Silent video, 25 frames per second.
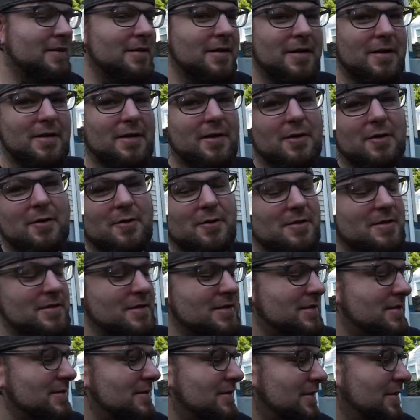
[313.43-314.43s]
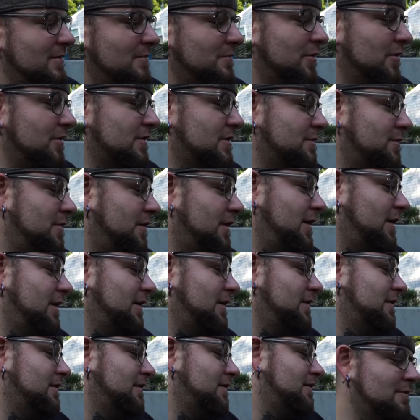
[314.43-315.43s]
I don't know. It's impulse buy.
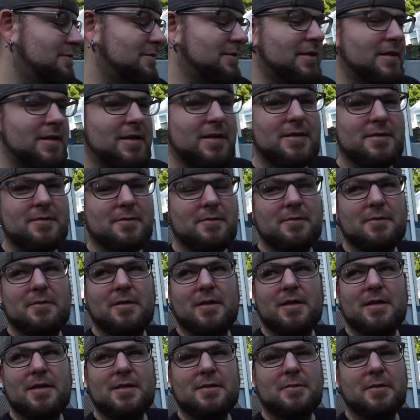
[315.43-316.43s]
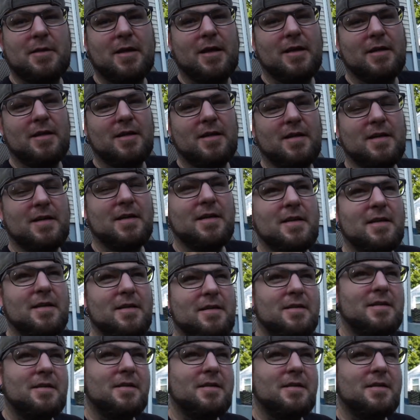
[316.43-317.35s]
I guess I guess we kind of needed it.